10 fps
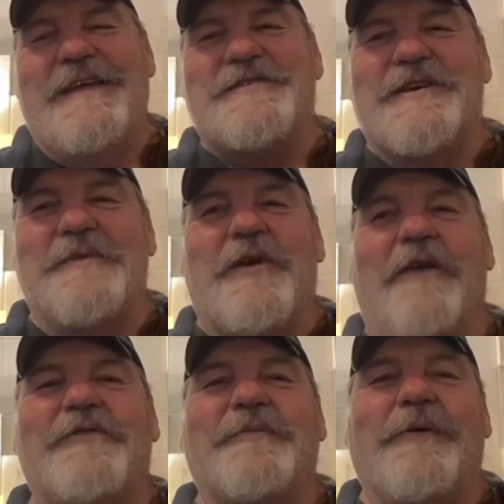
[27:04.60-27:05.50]
they took him
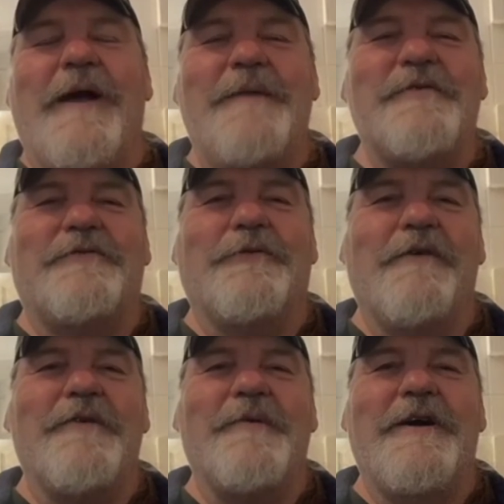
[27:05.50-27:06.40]
off the plane before
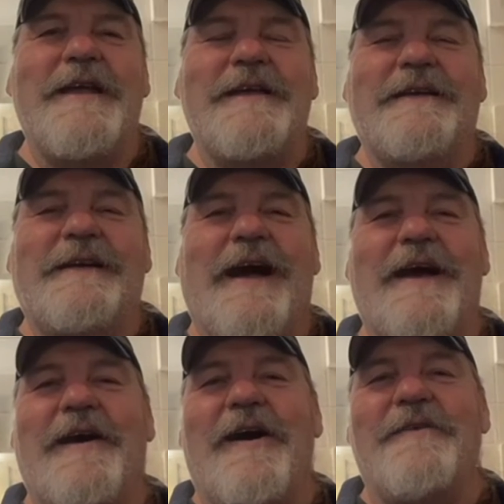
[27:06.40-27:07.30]
everybody
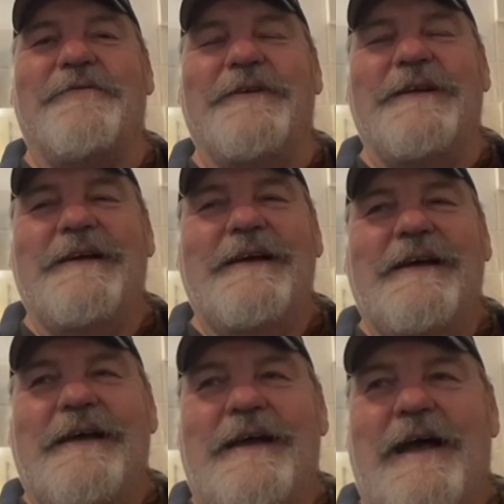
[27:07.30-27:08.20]
got off. And
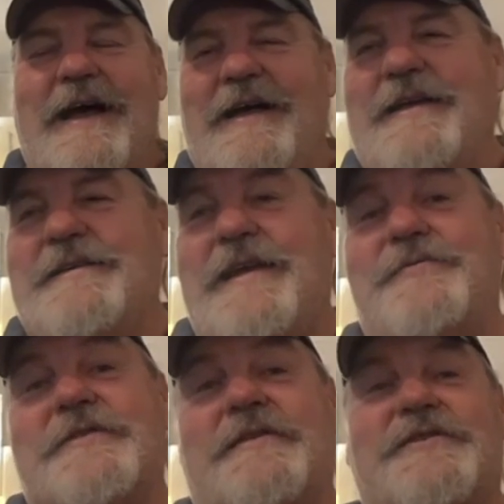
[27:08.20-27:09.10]
because he
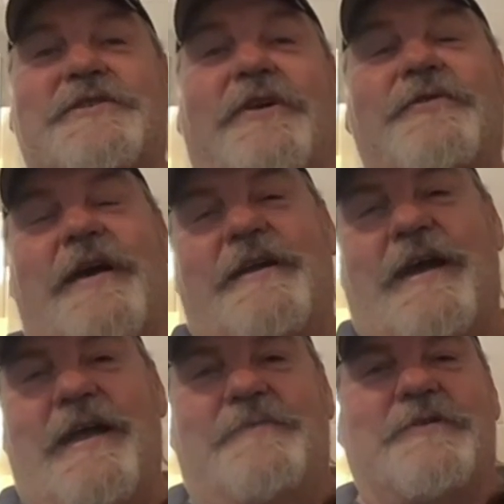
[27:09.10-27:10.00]
was at the show that
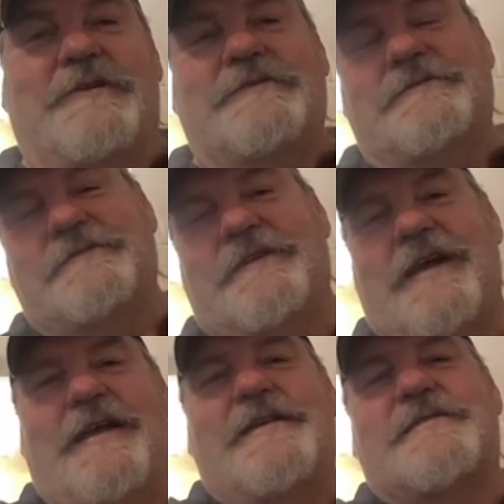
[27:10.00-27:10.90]
night.
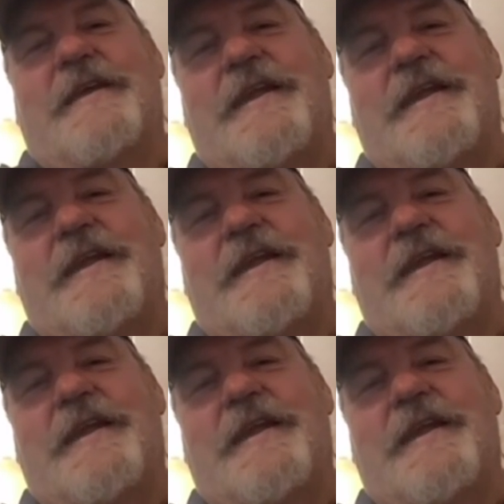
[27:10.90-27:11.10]
I guess that